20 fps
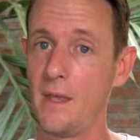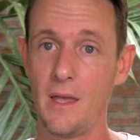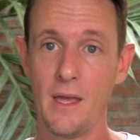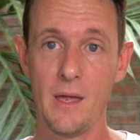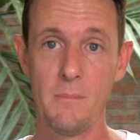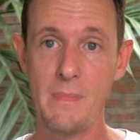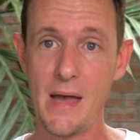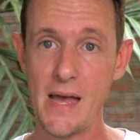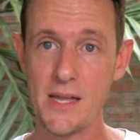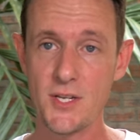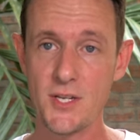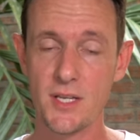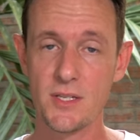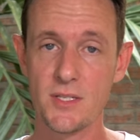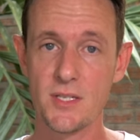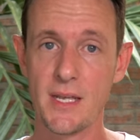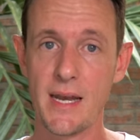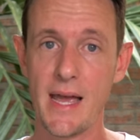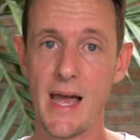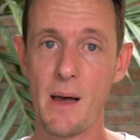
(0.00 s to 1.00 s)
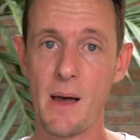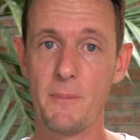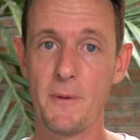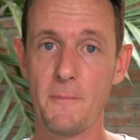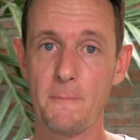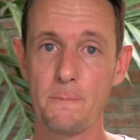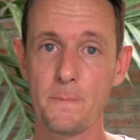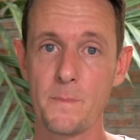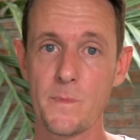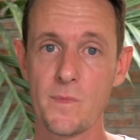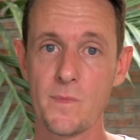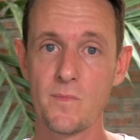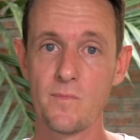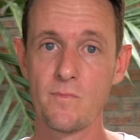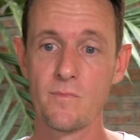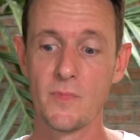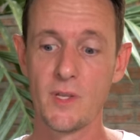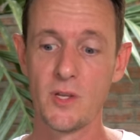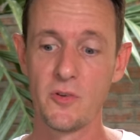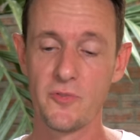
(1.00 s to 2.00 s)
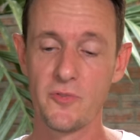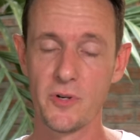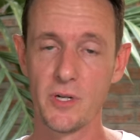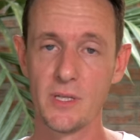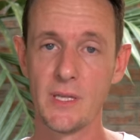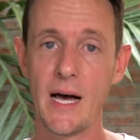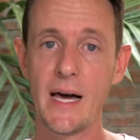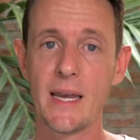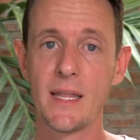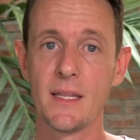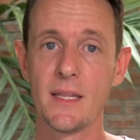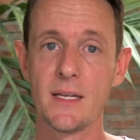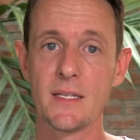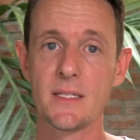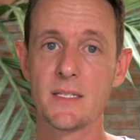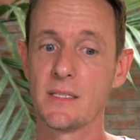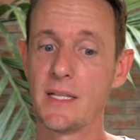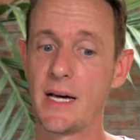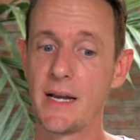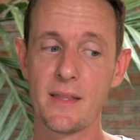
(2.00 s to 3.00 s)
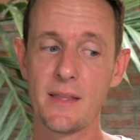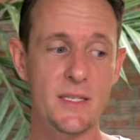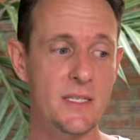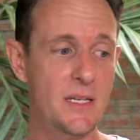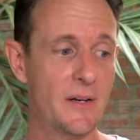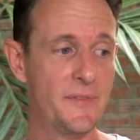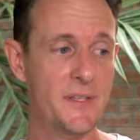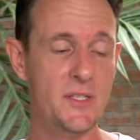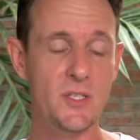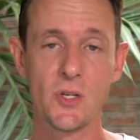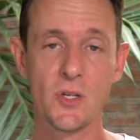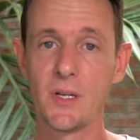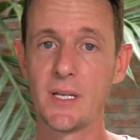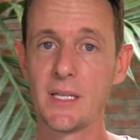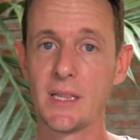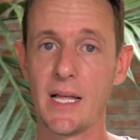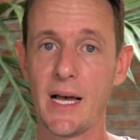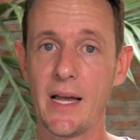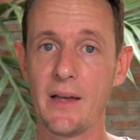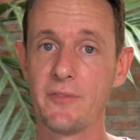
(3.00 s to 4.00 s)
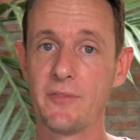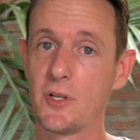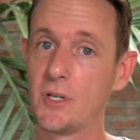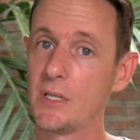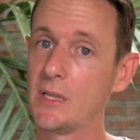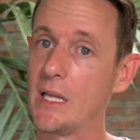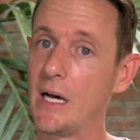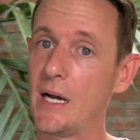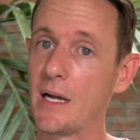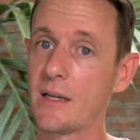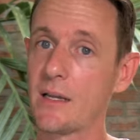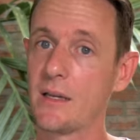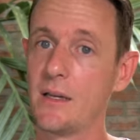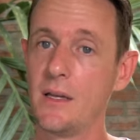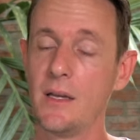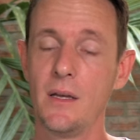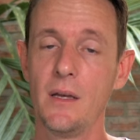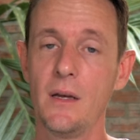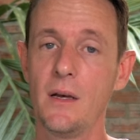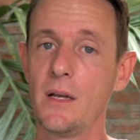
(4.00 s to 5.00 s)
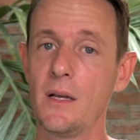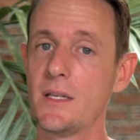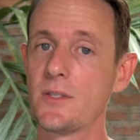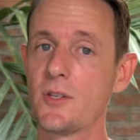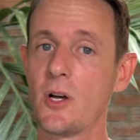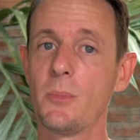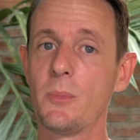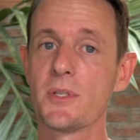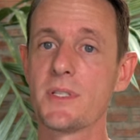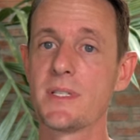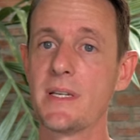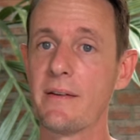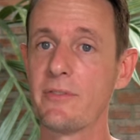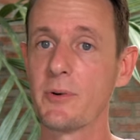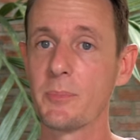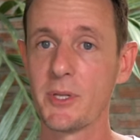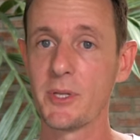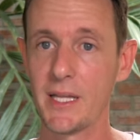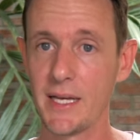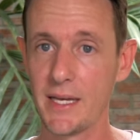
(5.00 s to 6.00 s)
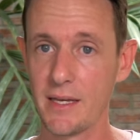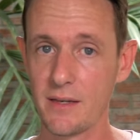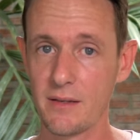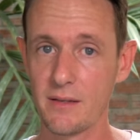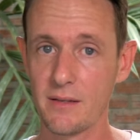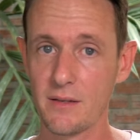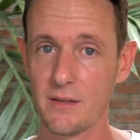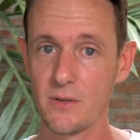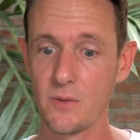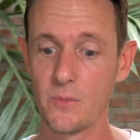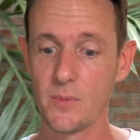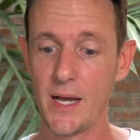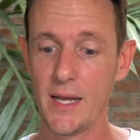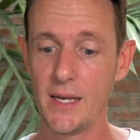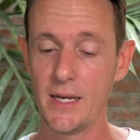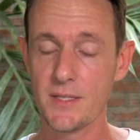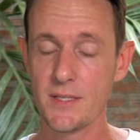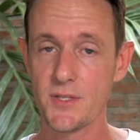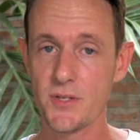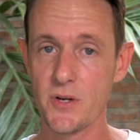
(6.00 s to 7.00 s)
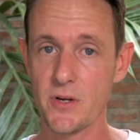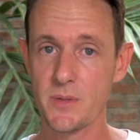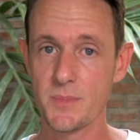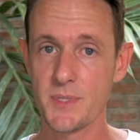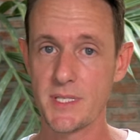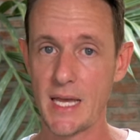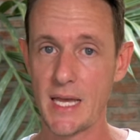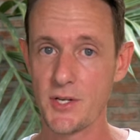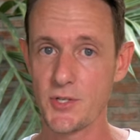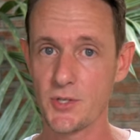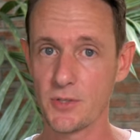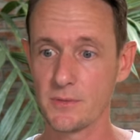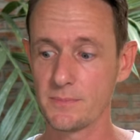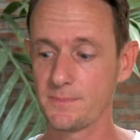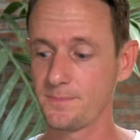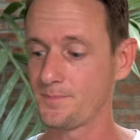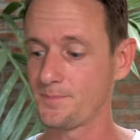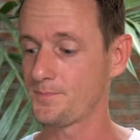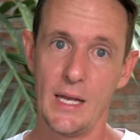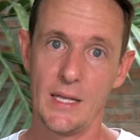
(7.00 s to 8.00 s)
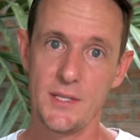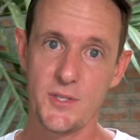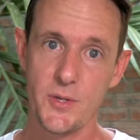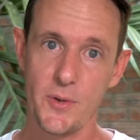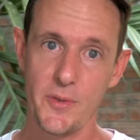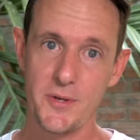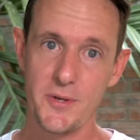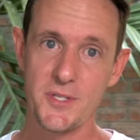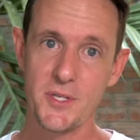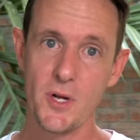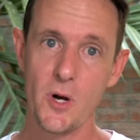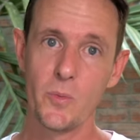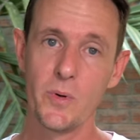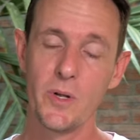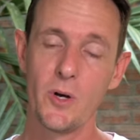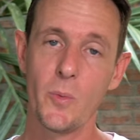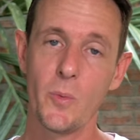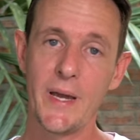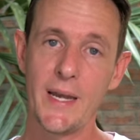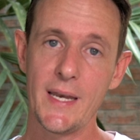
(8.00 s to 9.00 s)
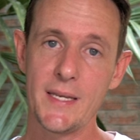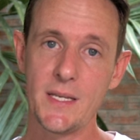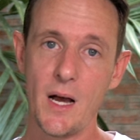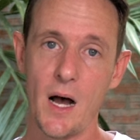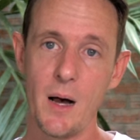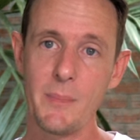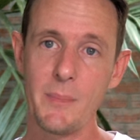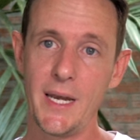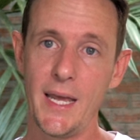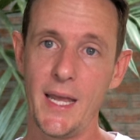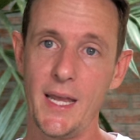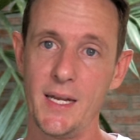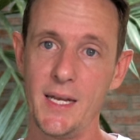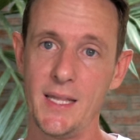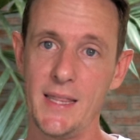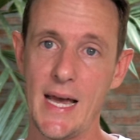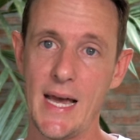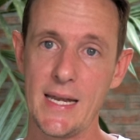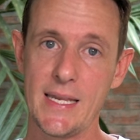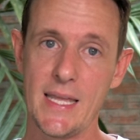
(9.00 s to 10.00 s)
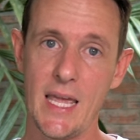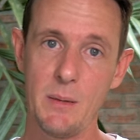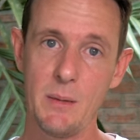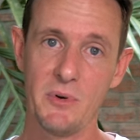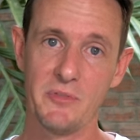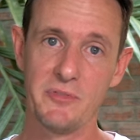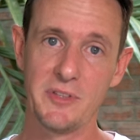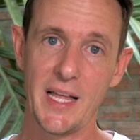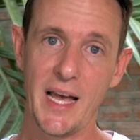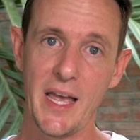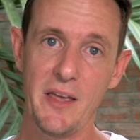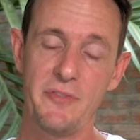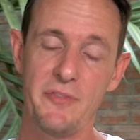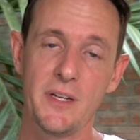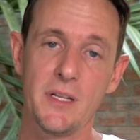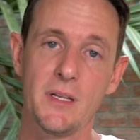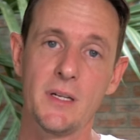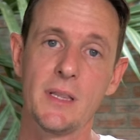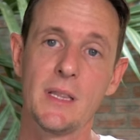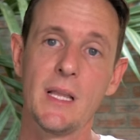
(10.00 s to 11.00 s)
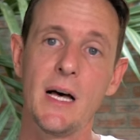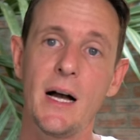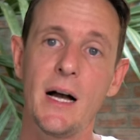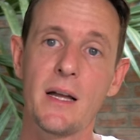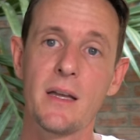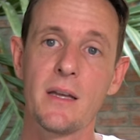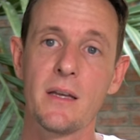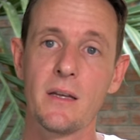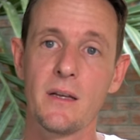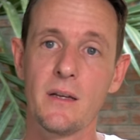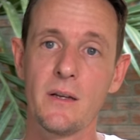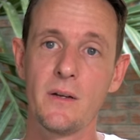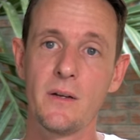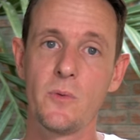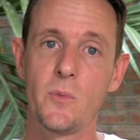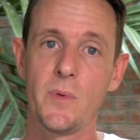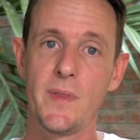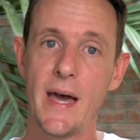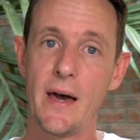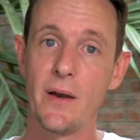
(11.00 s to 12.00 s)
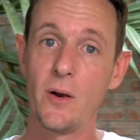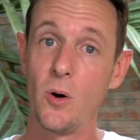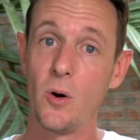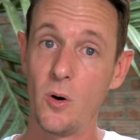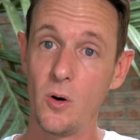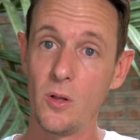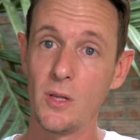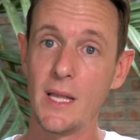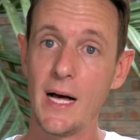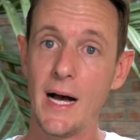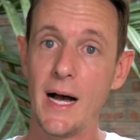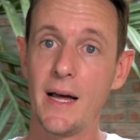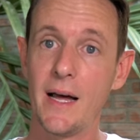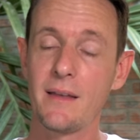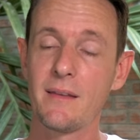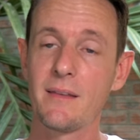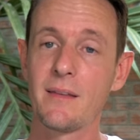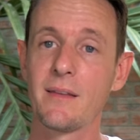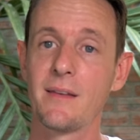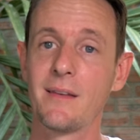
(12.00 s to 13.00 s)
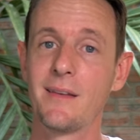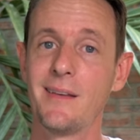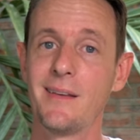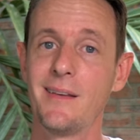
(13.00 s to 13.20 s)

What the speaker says: And magic is going to happen. For a lot of this, a lot of the stuff that's good in life, good luck, is almost never planned, right? It's circumstantial. And so there's no real way to dominate in that game of life and good luck without a whole lot